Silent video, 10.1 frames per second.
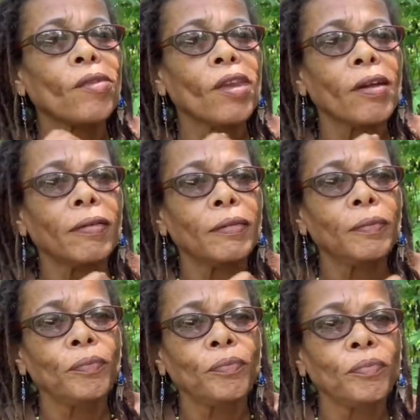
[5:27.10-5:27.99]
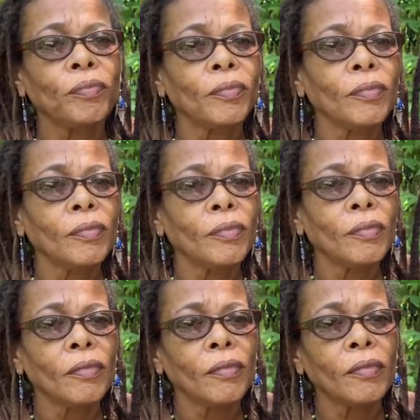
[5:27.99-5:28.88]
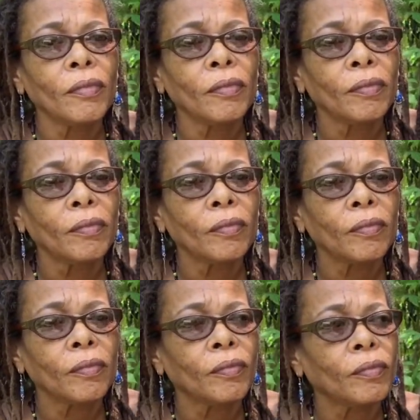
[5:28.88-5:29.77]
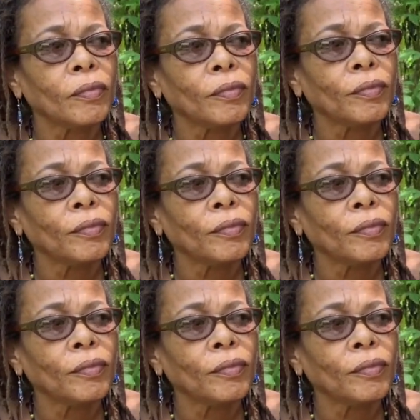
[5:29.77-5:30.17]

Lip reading: [no speech]